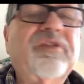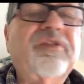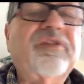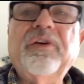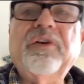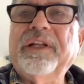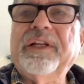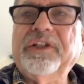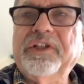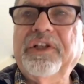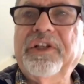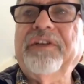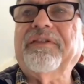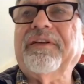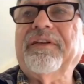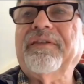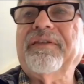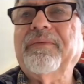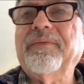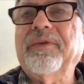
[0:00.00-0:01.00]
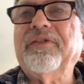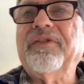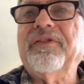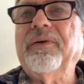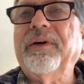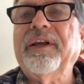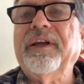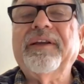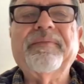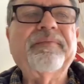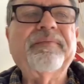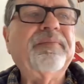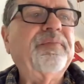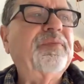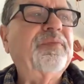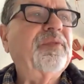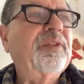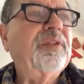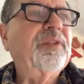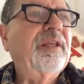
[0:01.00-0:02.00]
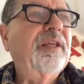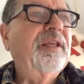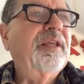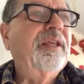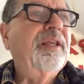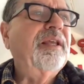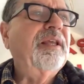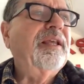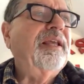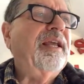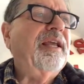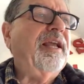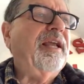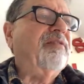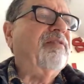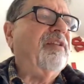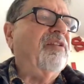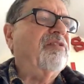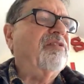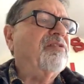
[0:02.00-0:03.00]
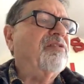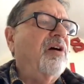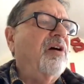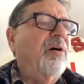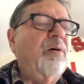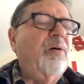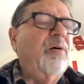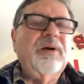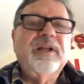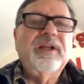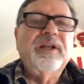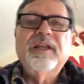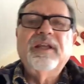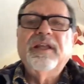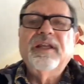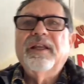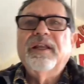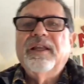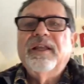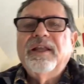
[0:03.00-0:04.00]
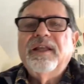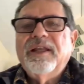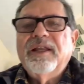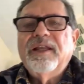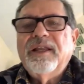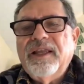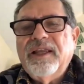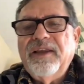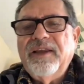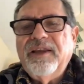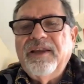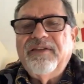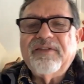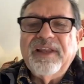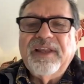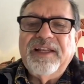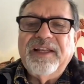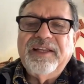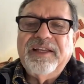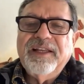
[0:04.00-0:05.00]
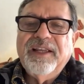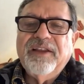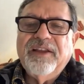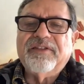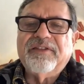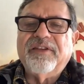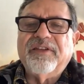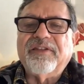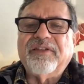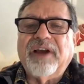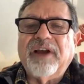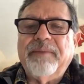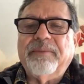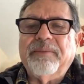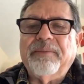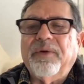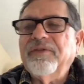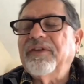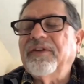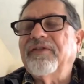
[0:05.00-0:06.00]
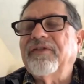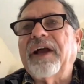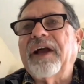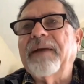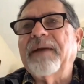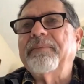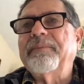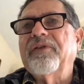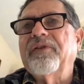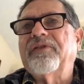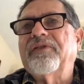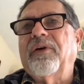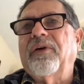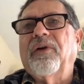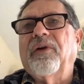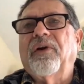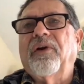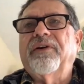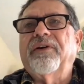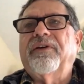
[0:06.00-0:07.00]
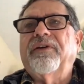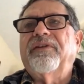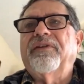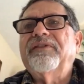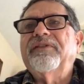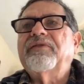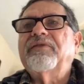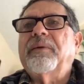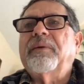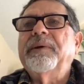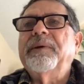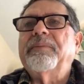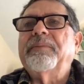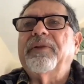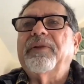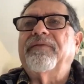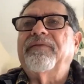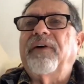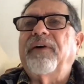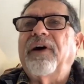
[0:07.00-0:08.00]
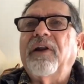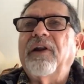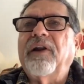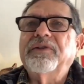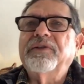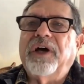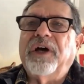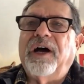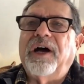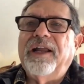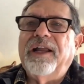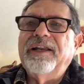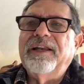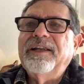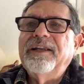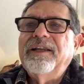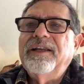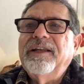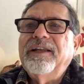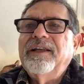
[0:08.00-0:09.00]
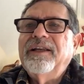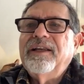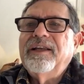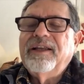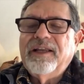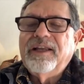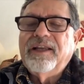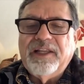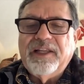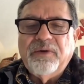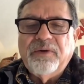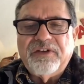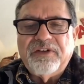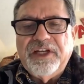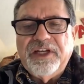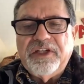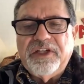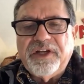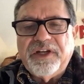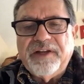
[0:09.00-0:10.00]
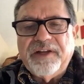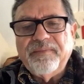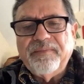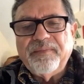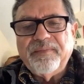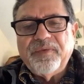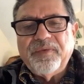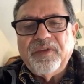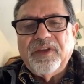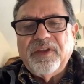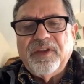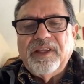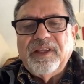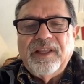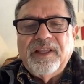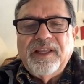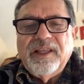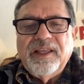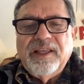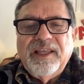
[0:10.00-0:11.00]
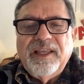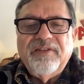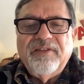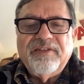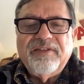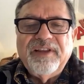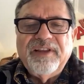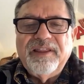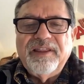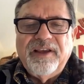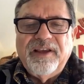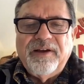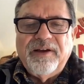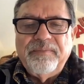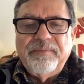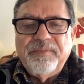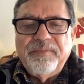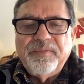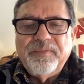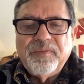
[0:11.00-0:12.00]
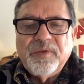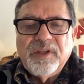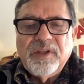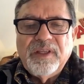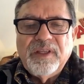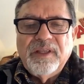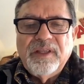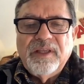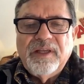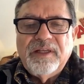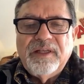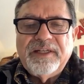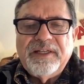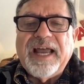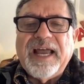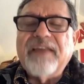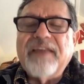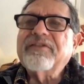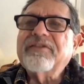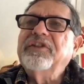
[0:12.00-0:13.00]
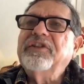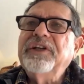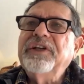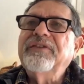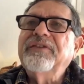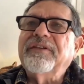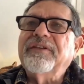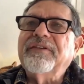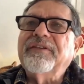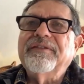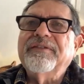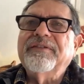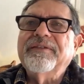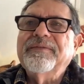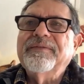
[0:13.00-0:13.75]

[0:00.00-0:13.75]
doing, Jesus was doing. It says, so he sent his disciples. Disciples are learners. These are people that follow John, and he was teaching. He sent them to ask Jesus,